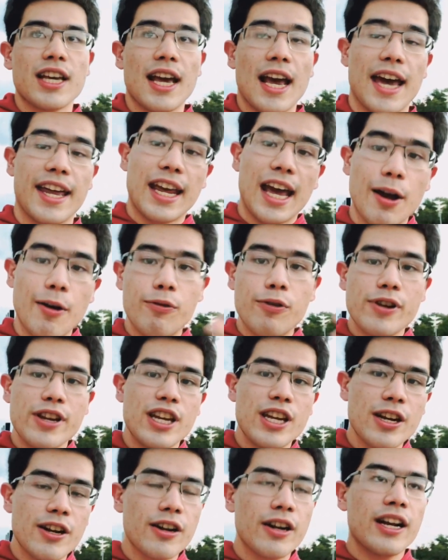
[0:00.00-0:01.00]
And every
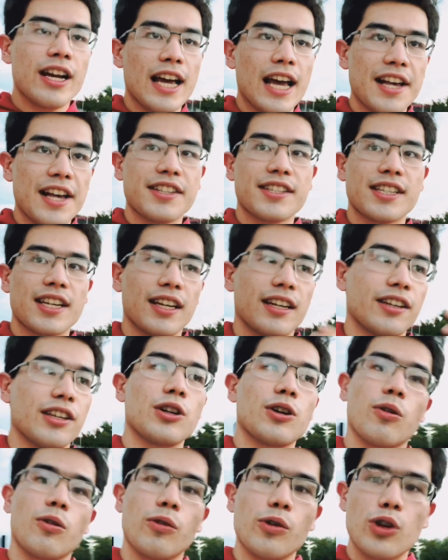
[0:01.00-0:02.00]
year is gonna, you
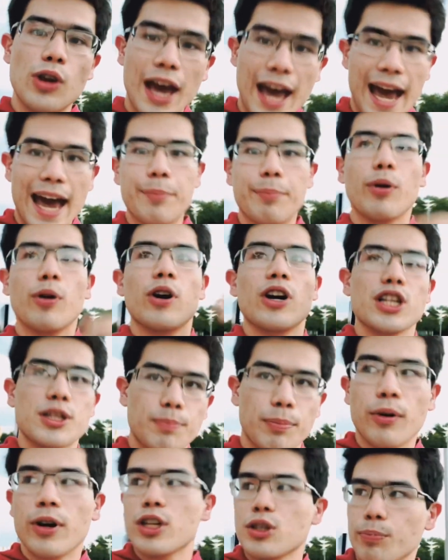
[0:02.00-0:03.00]
know, add points,
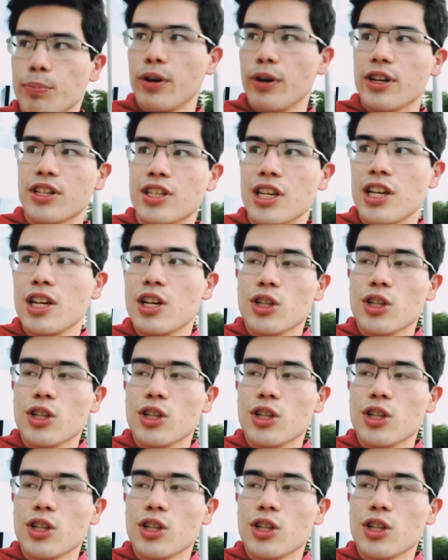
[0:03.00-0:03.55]
points, points.